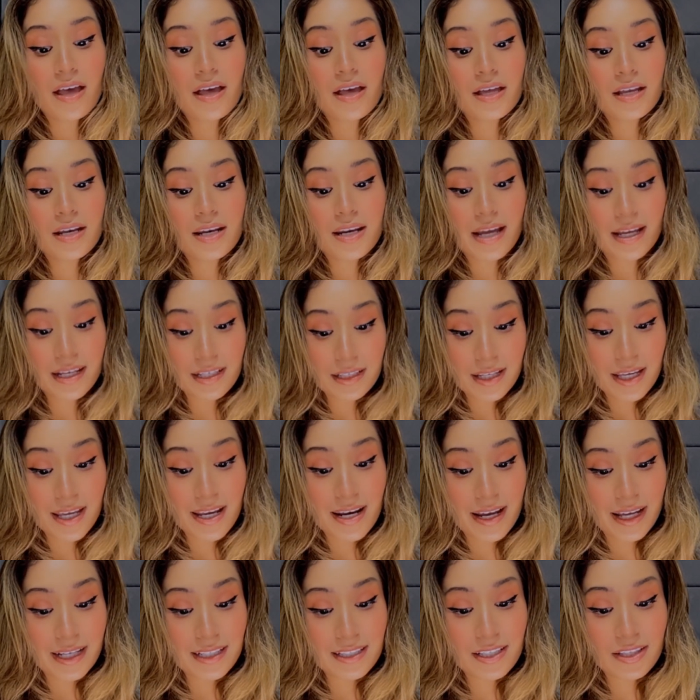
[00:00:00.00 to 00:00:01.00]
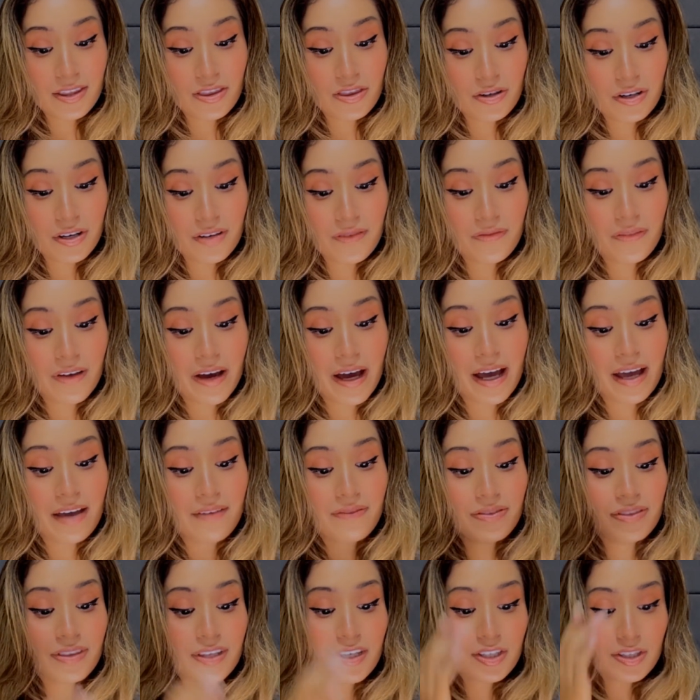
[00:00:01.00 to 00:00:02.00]
In
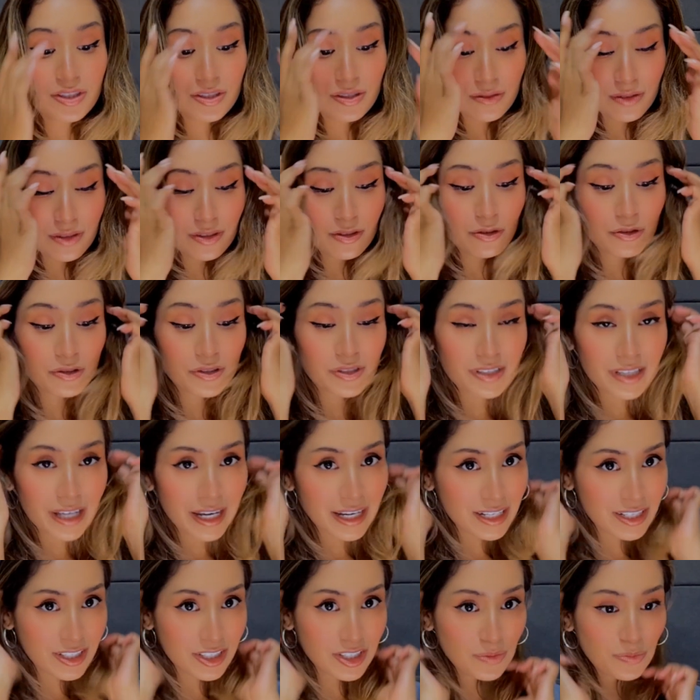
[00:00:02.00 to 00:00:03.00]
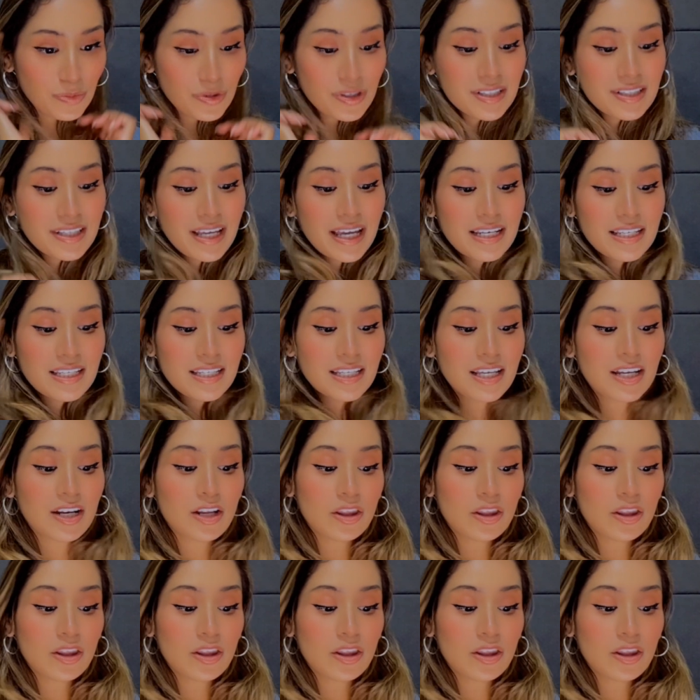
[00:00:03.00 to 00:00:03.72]
1935, these 2 neuroscientists presented